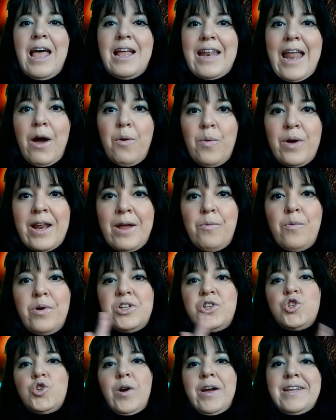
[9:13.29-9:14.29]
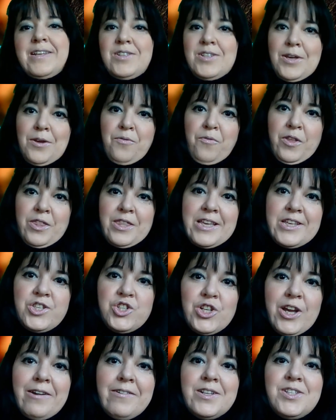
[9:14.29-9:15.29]
Now, what I want to try and do for these
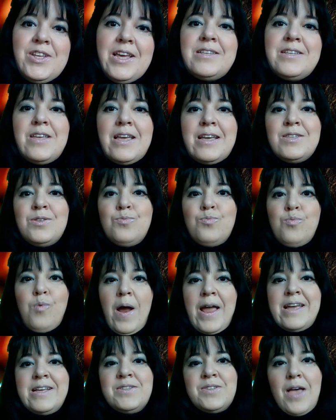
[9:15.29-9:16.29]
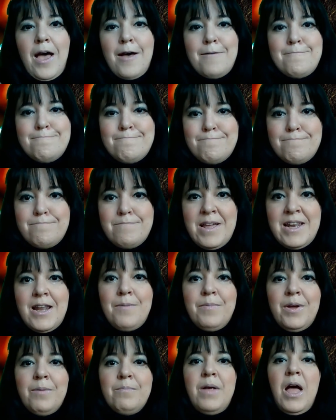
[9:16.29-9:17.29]
charities is raise a
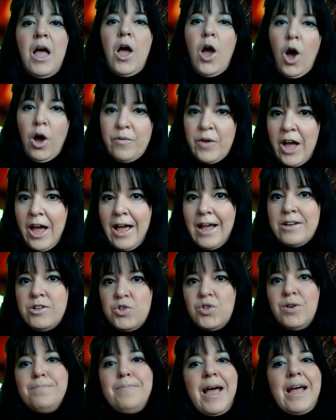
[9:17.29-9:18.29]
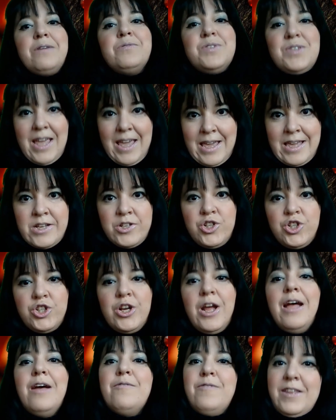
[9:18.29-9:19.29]
minimum of £100
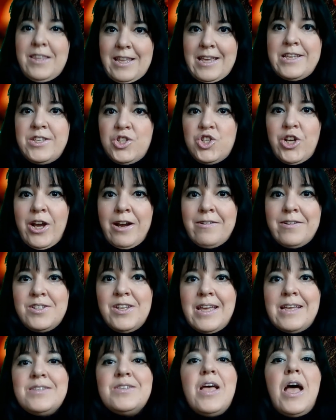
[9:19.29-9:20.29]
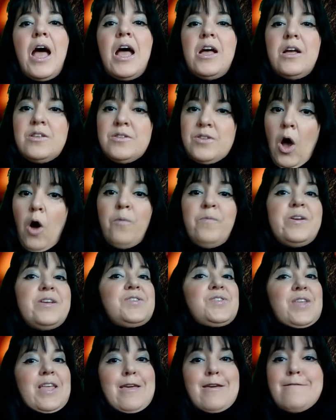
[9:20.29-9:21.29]
each for these charities. So
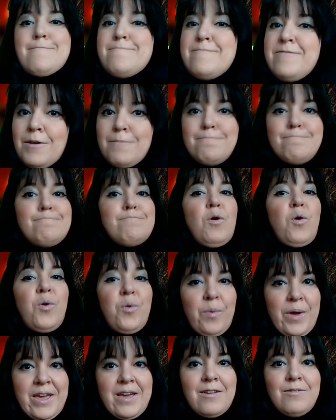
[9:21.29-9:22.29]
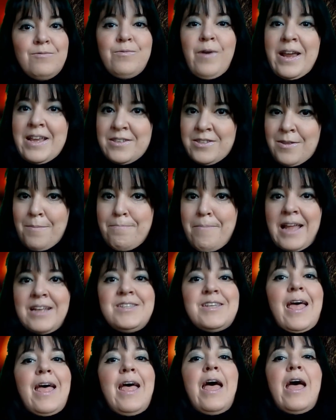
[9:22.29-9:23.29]
obviously, the more we can raise, the
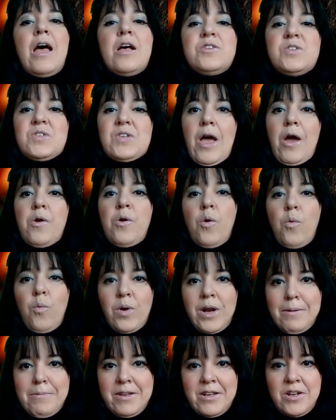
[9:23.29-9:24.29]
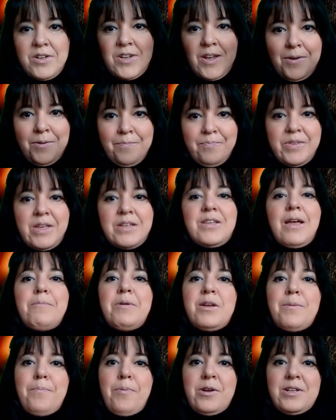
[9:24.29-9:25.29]
better. So what I'm going to do is I'm
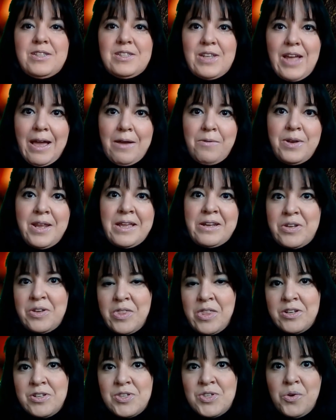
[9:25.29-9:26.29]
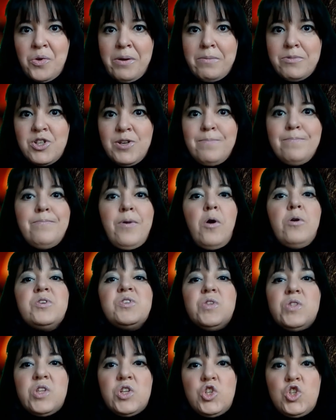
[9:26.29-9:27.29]
going to put down into the description
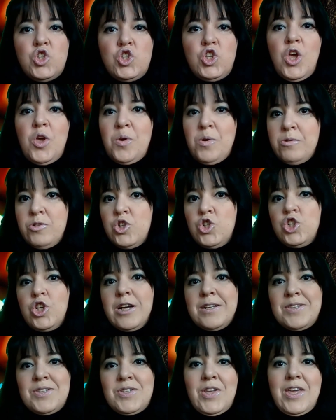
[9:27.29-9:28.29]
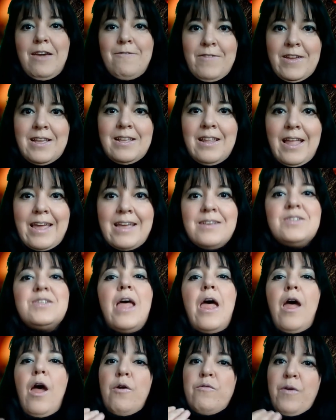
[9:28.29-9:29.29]
box the two Just Giving links
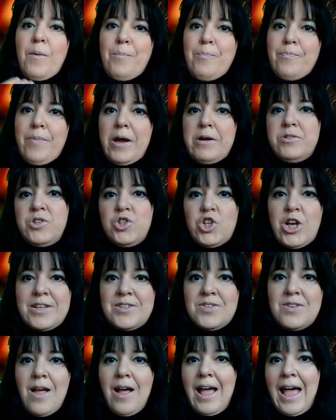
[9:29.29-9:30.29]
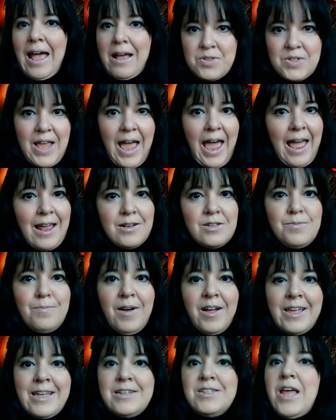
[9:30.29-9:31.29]
for both Chestnut House and
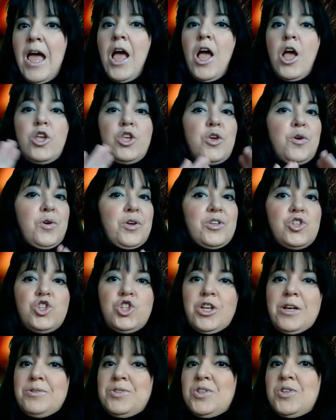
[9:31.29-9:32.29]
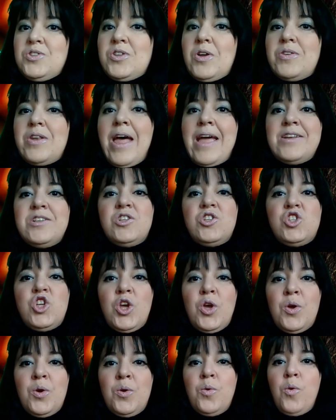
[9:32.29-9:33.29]
Mind. You can choose to donate
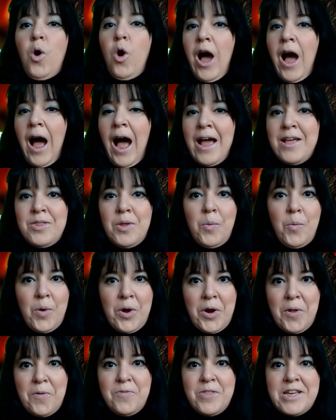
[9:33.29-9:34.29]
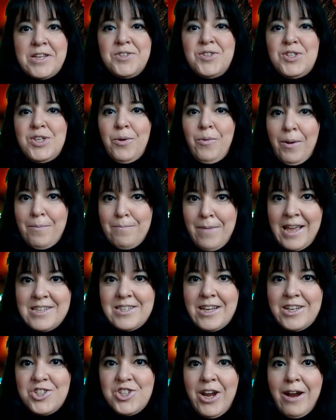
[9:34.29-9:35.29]
to either one of these two
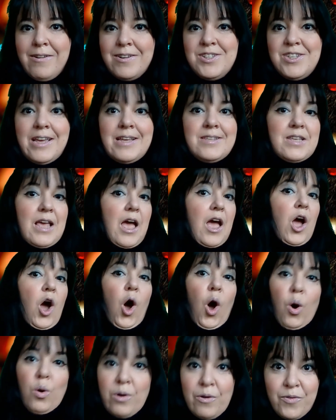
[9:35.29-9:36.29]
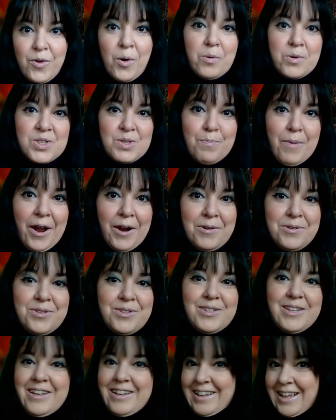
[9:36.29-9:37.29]
amazing charities, or of course
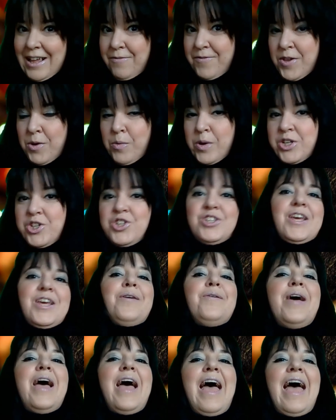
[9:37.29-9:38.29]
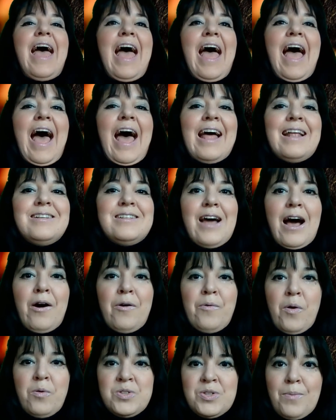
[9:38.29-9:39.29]
both, if you wish to. And
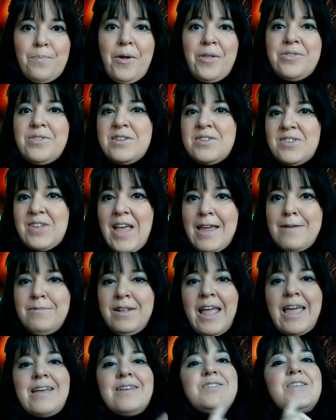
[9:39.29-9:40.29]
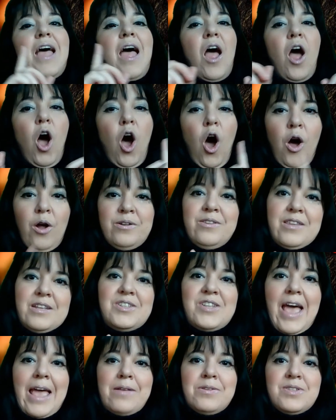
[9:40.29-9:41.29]
I'll also put the same links on the
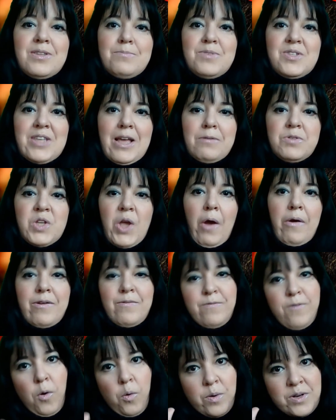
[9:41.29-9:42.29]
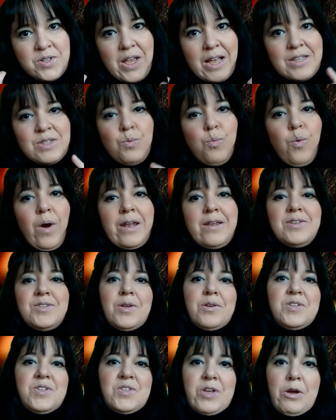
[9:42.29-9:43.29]
tales themselves going forwards, as well
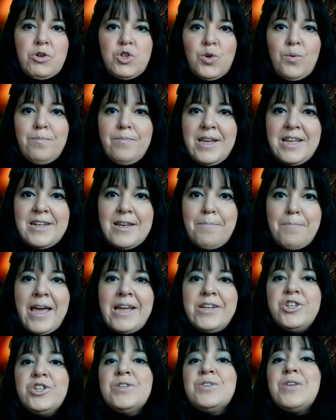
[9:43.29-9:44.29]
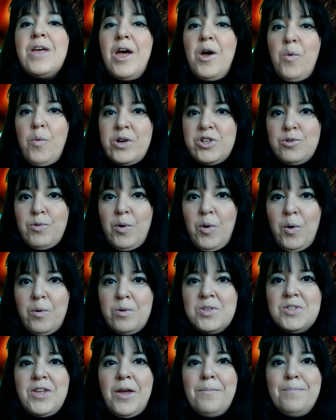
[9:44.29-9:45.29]
as on social media pages, which will
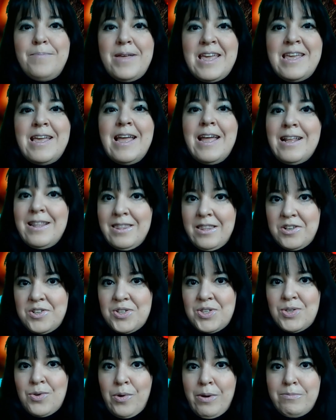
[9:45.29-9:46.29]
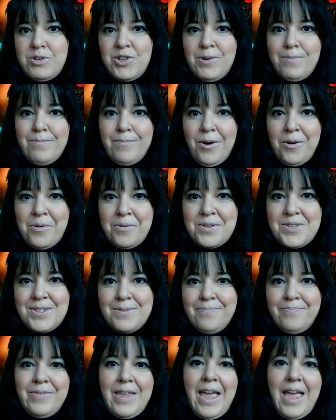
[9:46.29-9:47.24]
also be in the description box.